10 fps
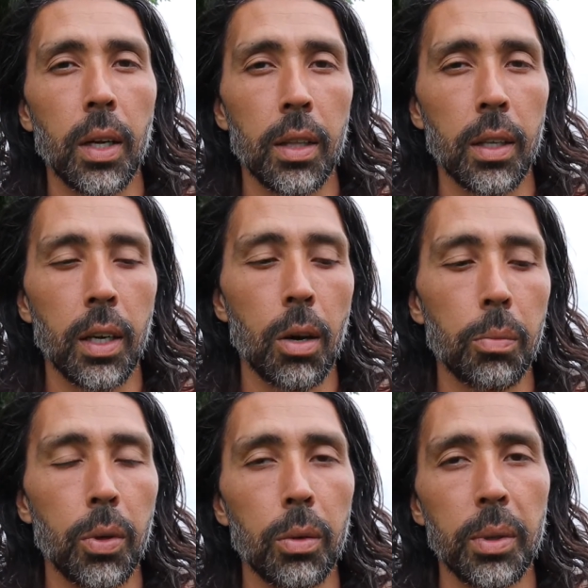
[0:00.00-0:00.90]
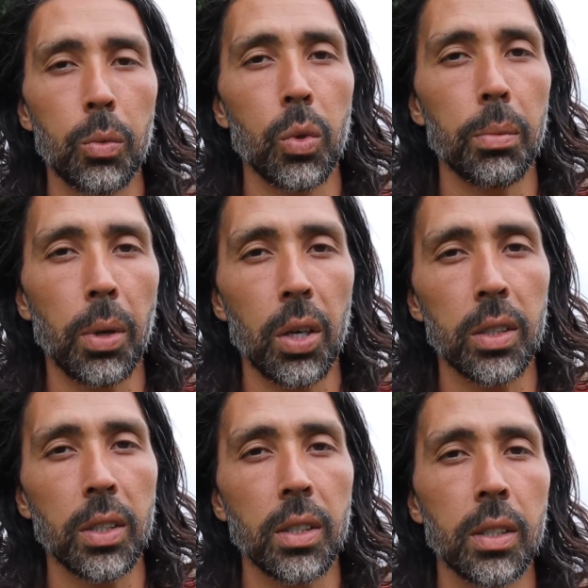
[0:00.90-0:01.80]
and then I'll put them in wood
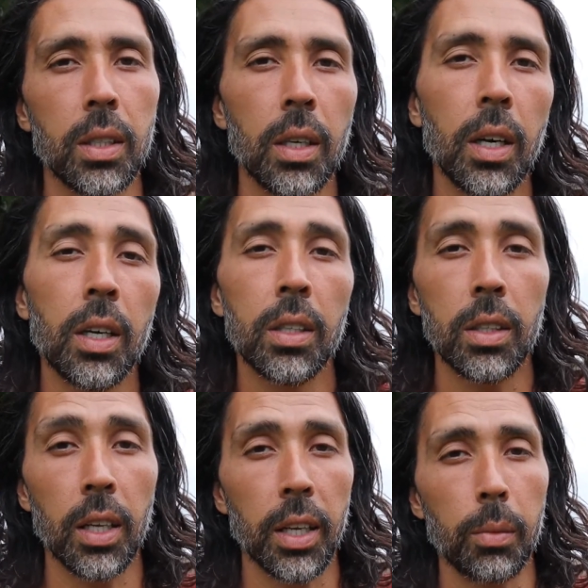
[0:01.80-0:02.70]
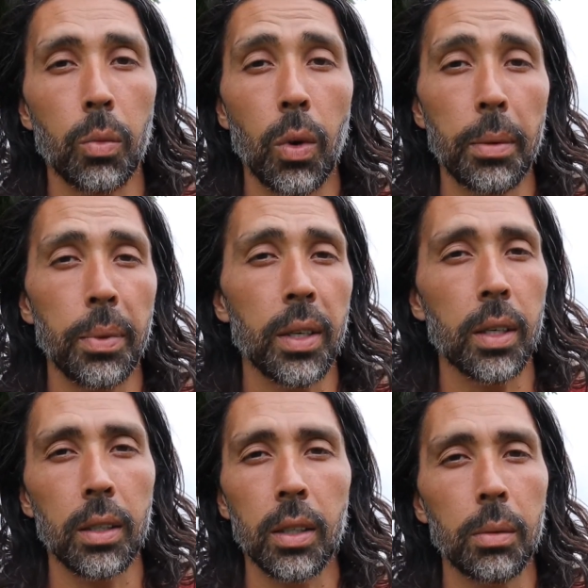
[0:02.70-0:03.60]
boxes to let them
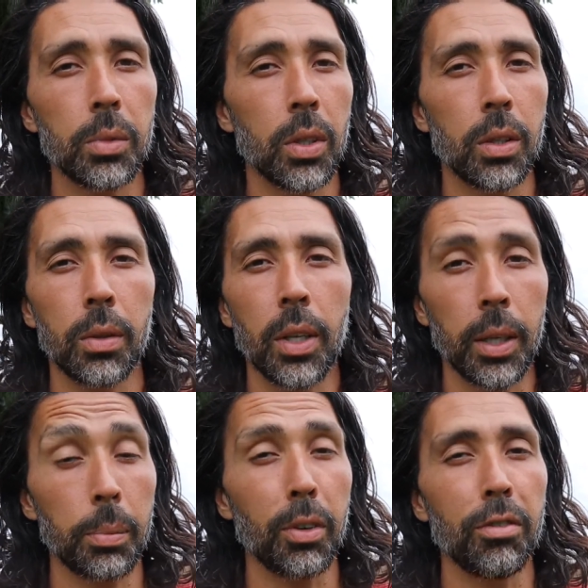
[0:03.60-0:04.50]
ripen and come to like